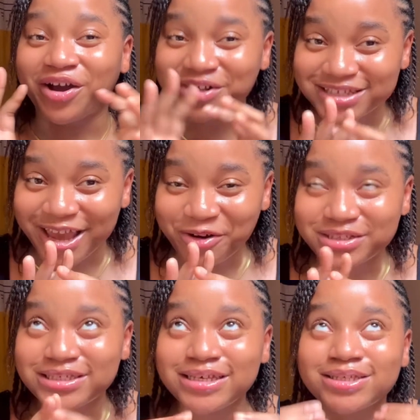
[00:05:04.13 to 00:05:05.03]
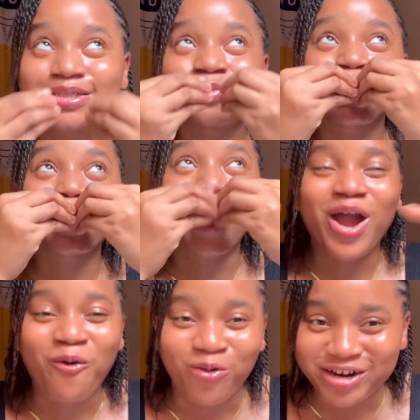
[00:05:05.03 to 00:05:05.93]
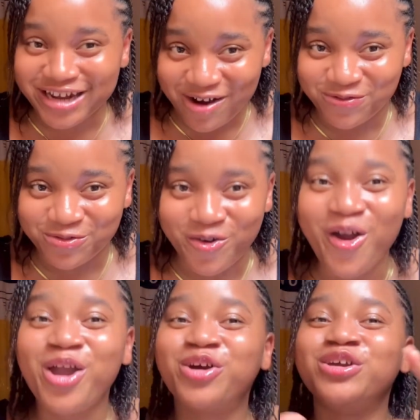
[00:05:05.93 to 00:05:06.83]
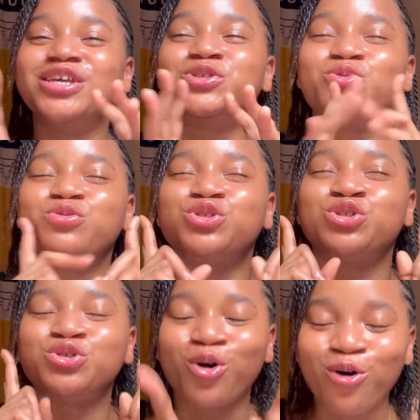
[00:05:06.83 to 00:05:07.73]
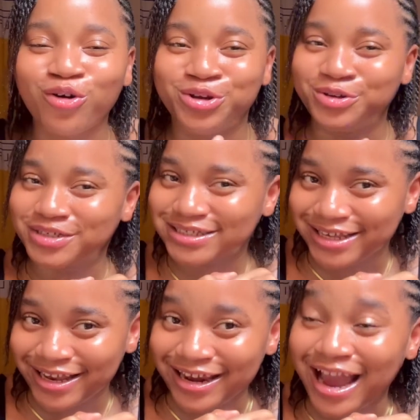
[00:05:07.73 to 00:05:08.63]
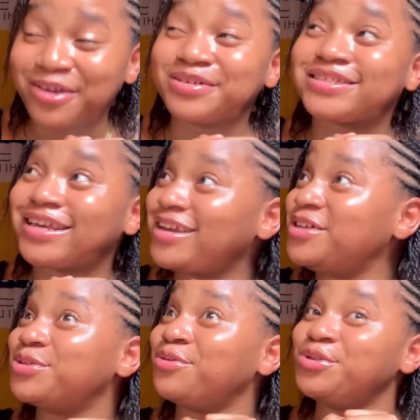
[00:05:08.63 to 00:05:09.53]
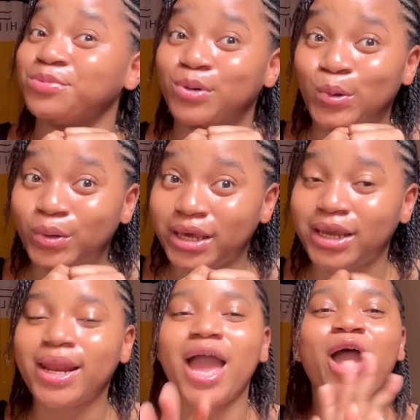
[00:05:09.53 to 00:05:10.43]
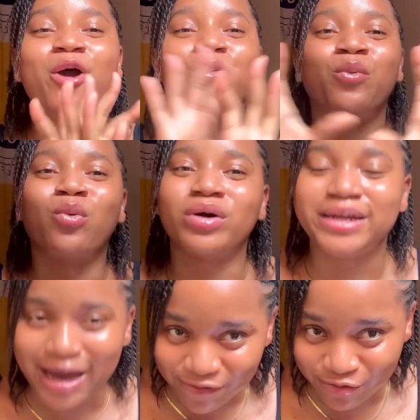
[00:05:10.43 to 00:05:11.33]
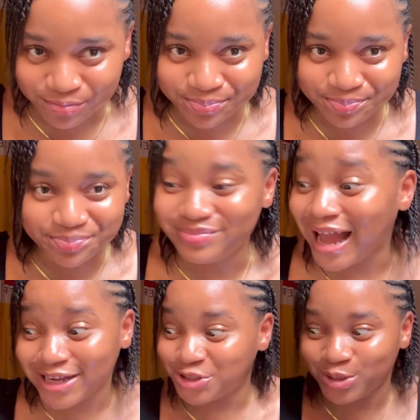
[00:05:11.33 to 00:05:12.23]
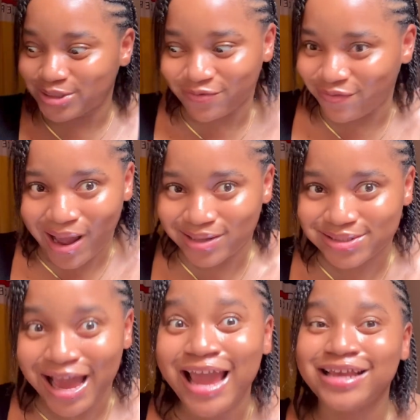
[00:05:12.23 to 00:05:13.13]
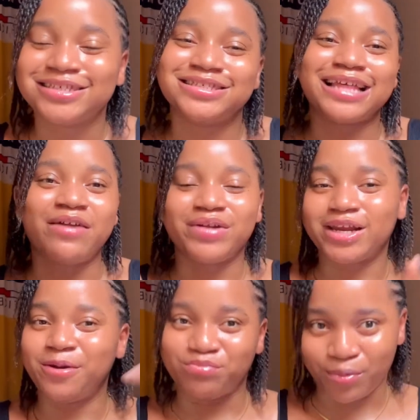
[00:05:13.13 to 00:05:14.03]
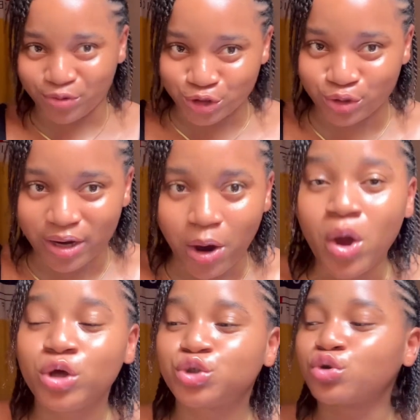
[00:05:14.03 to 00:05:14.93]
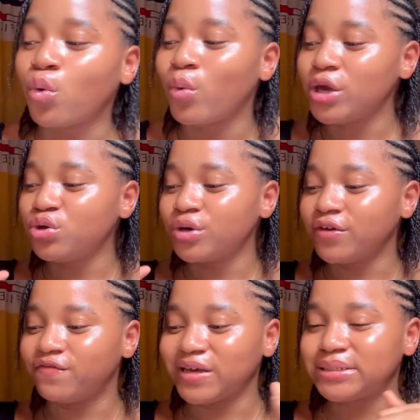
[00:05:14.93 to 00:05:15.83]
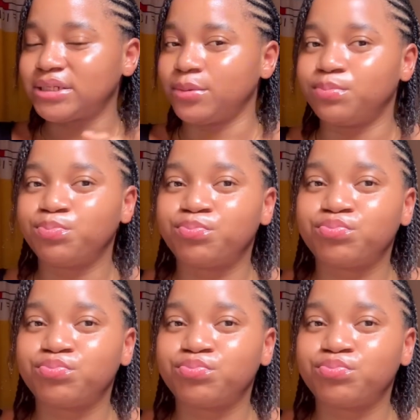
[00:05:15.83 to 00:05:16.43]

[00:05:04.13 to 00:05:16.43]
gut health is wonderful, it will show on your skin and your skin is going to be looking wonderful. That's just the fact. It is directly proportional. So when you invest in